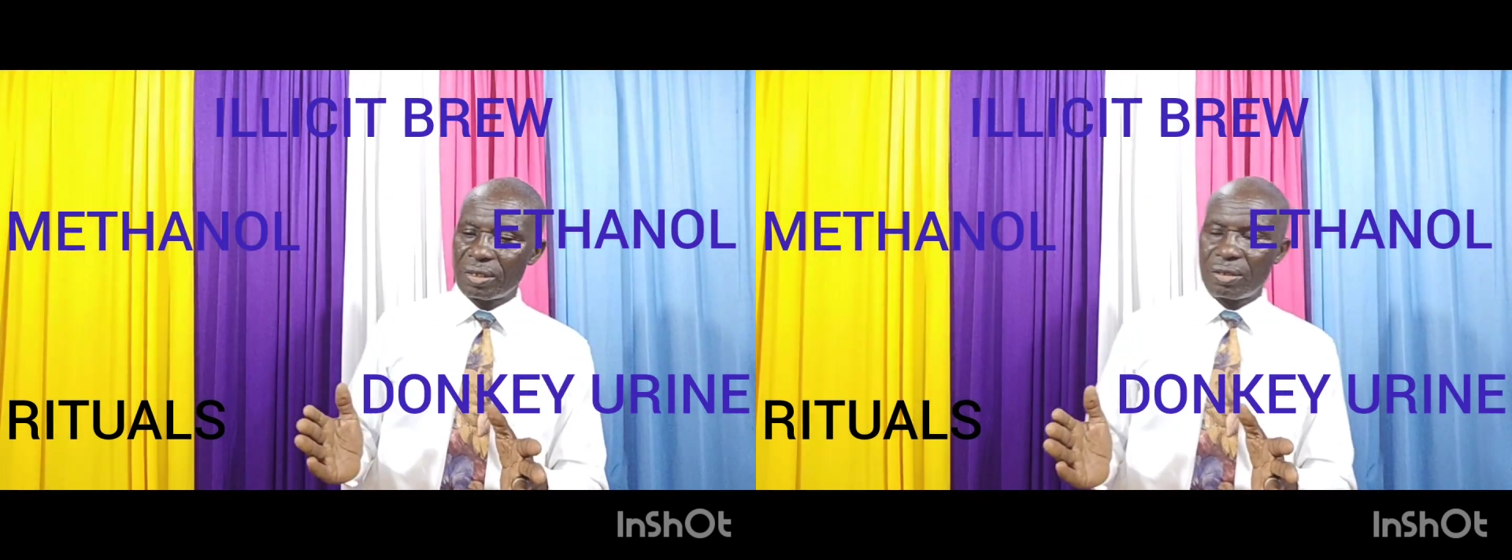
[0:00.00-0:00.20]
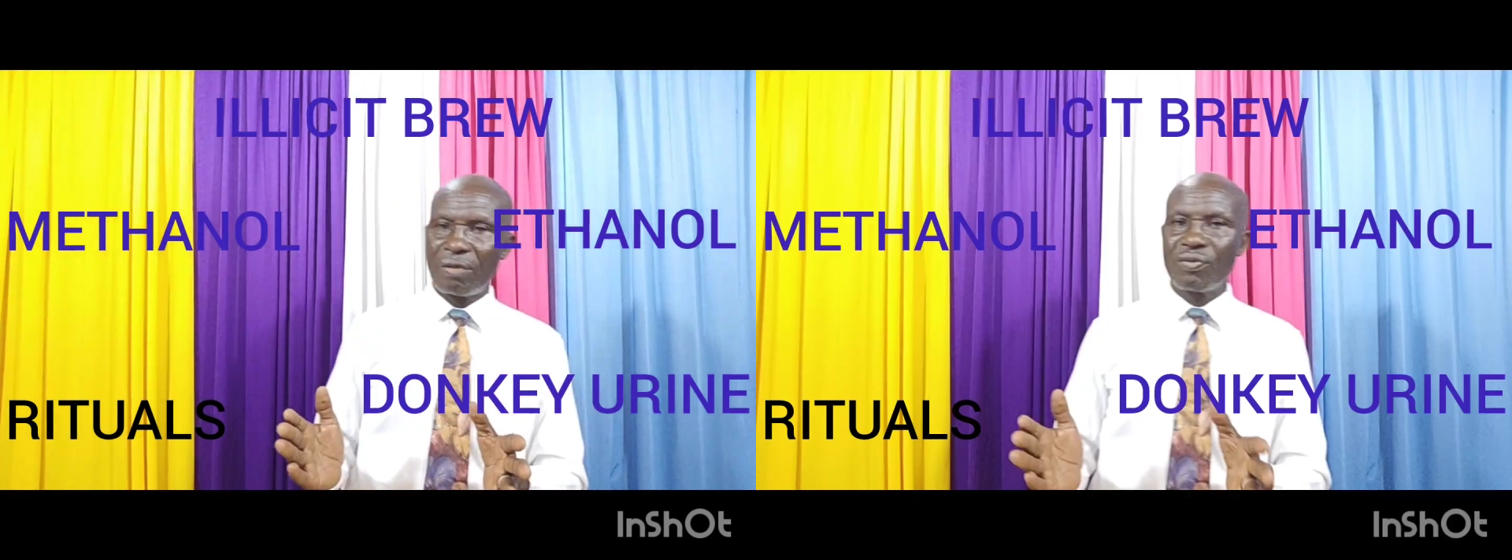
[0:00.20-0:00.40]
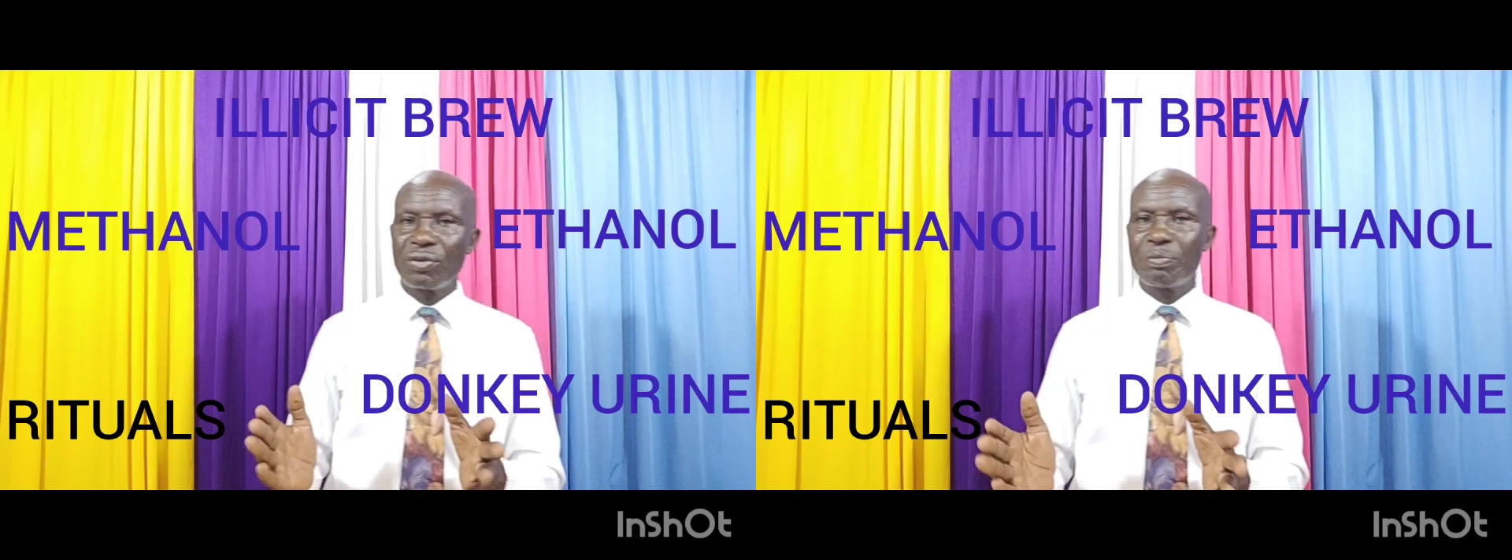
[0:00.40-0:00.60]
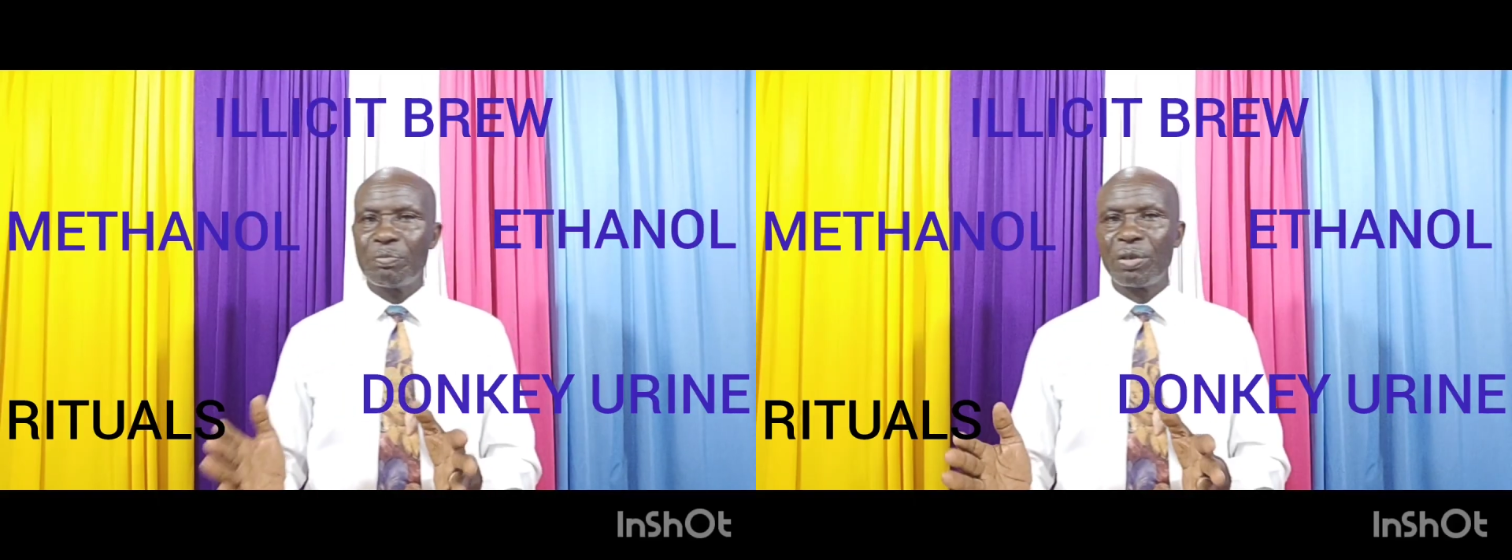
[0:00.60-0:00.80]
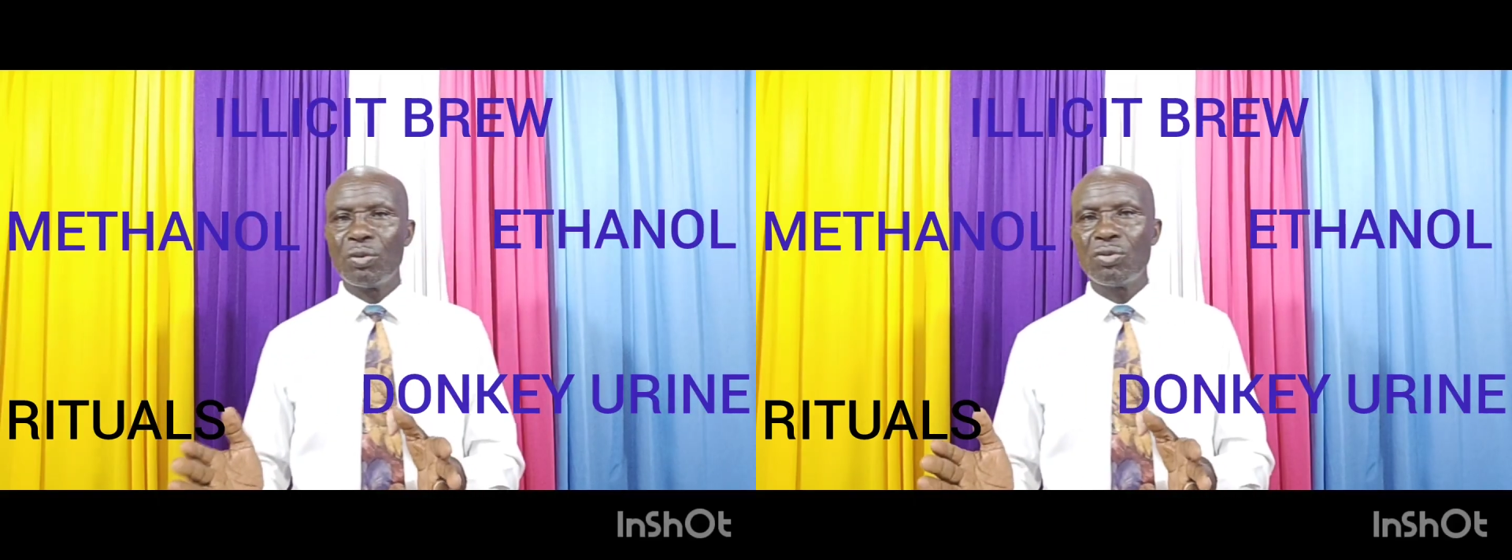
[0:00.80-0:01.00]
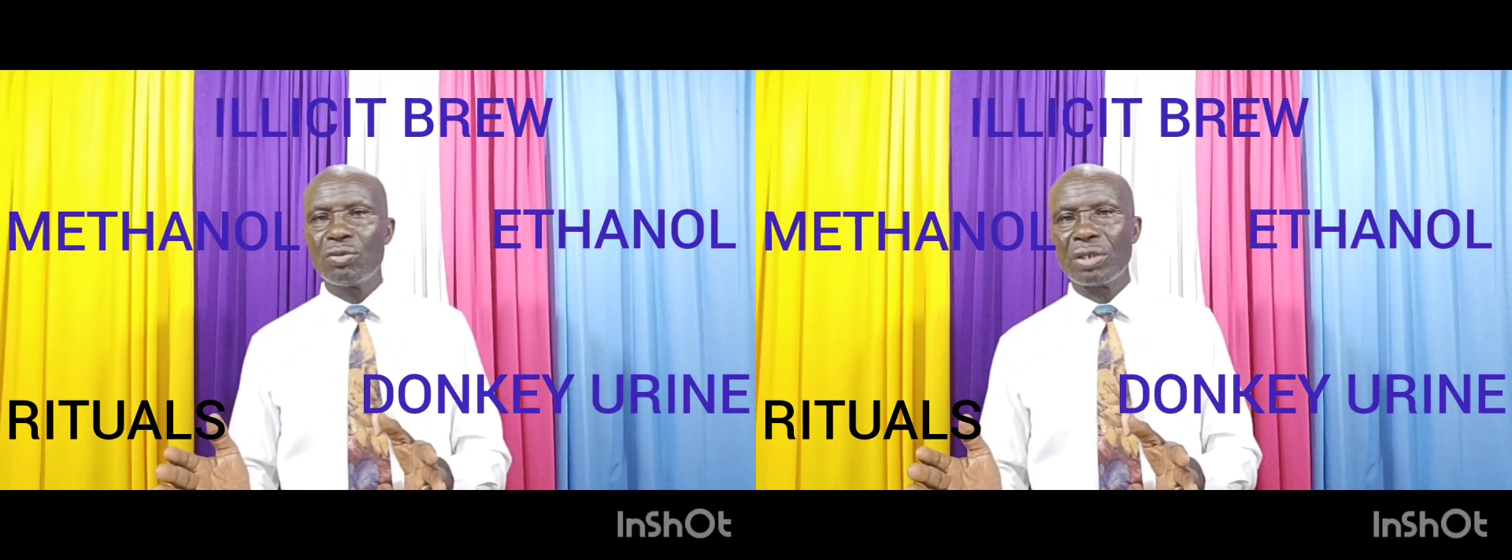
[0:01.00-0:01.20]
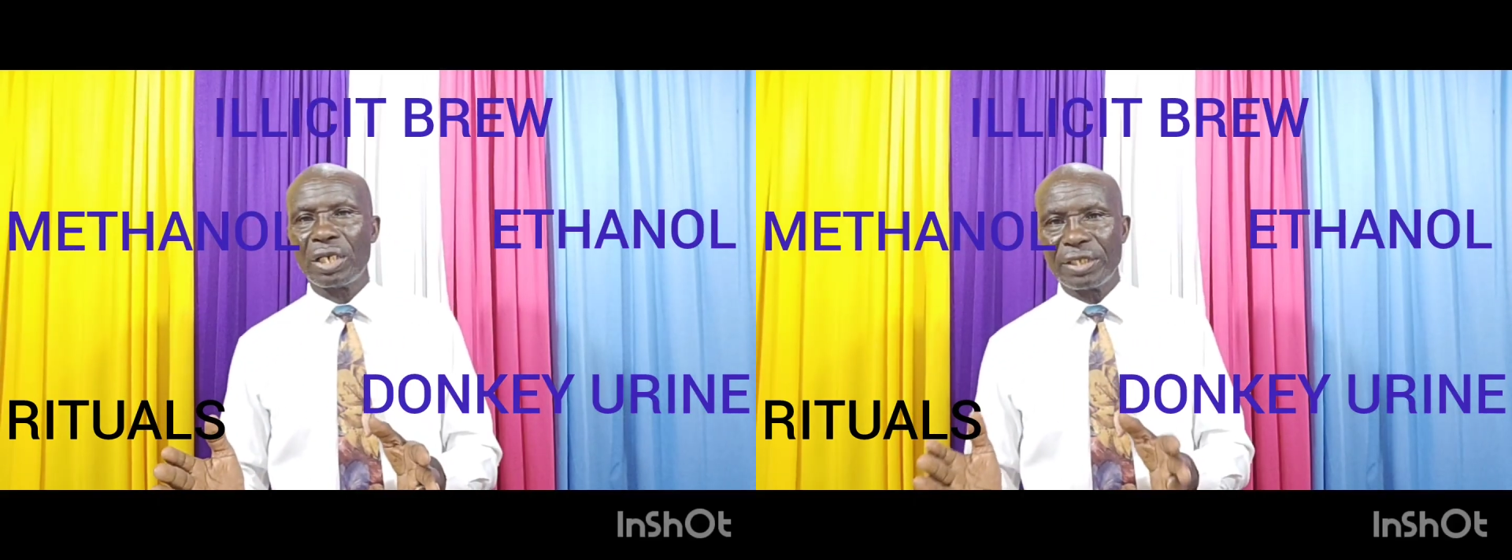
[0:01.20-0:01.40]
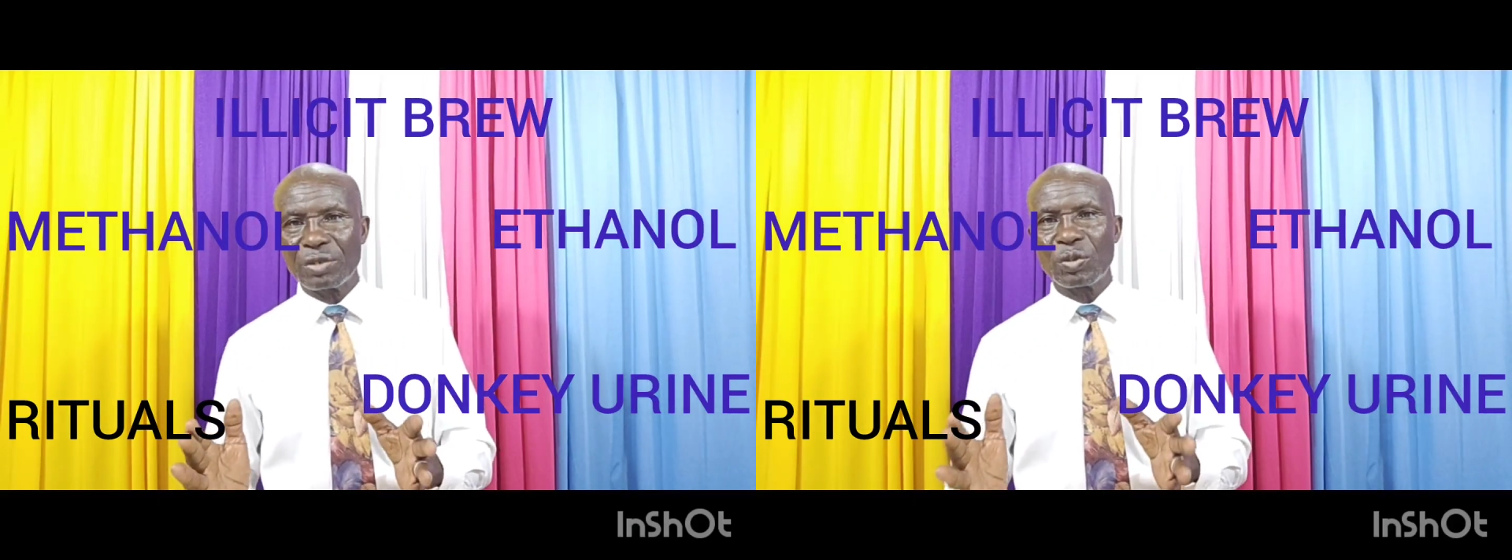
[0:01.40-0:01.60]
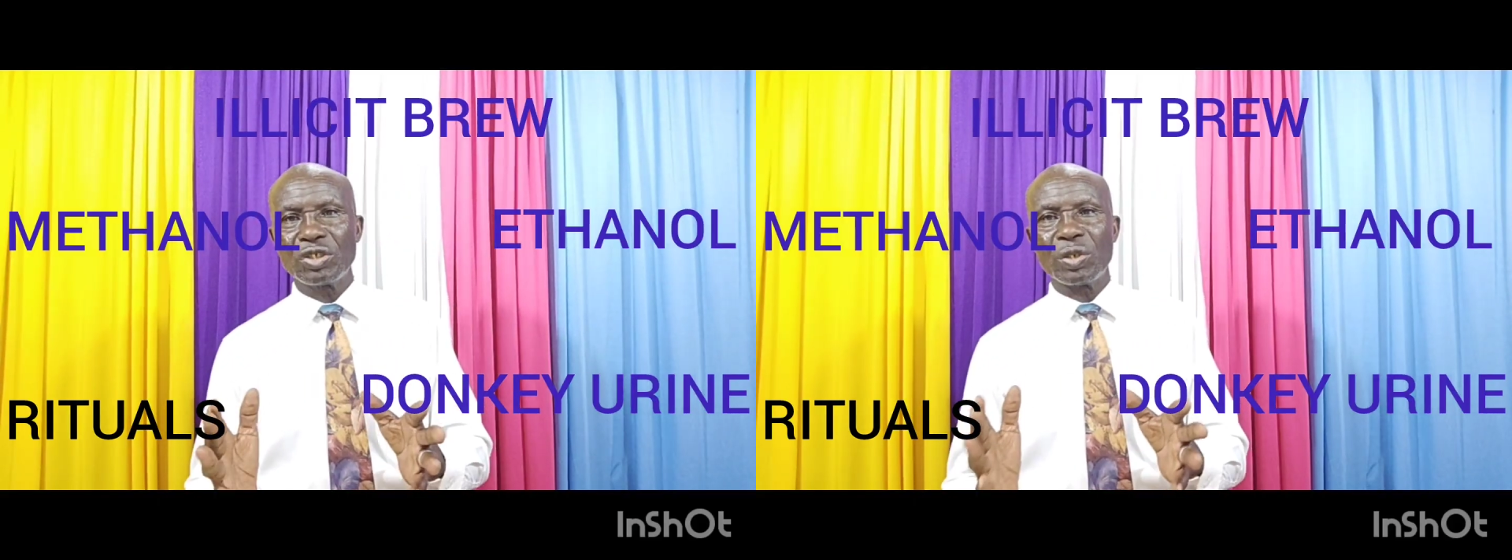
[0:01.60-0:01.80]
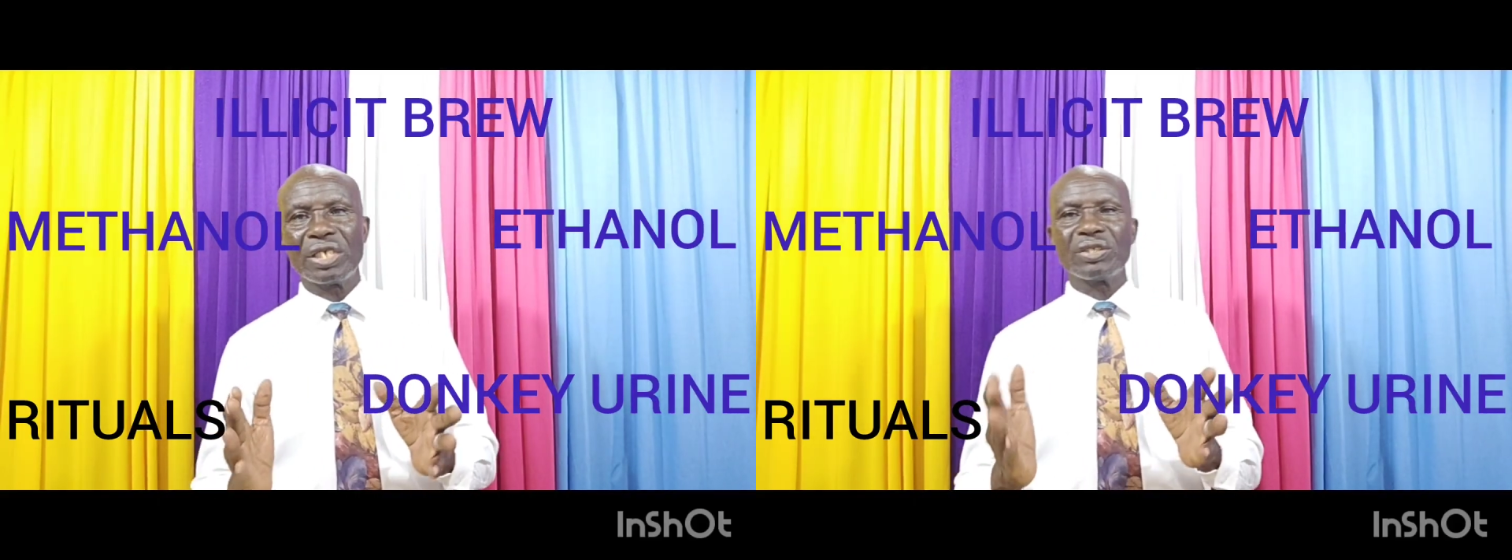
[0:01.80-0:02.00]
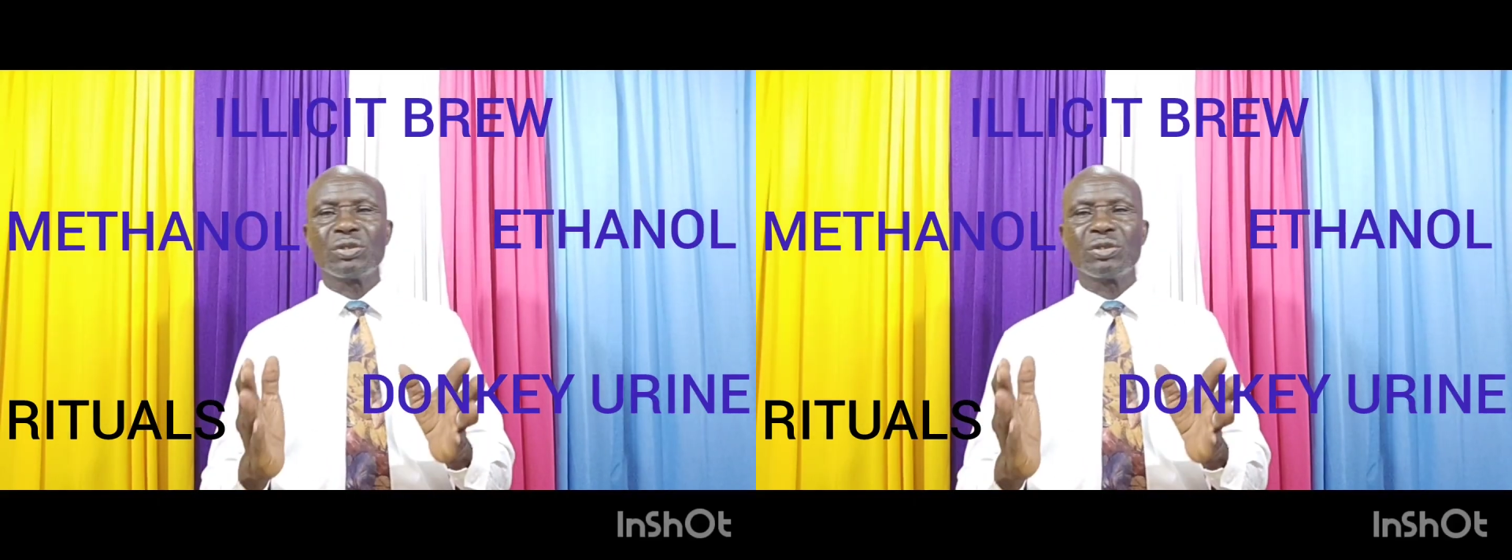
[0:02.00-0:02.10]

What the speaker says: of those people who, I just want to address